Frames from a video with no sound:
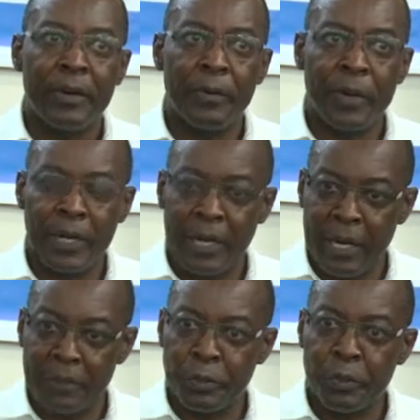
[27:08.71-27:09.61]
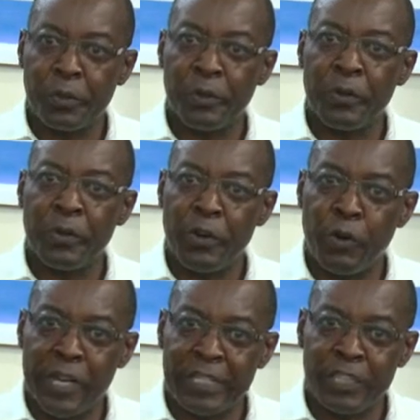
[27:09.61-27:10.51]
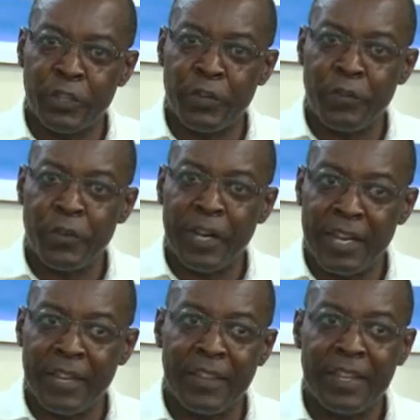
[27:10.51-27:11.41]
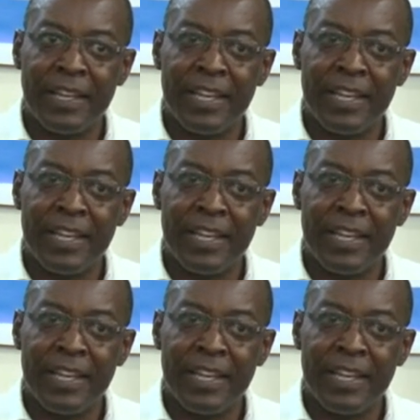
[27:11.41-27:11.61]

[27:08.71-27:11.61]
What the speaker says: when it comes to reorganization of health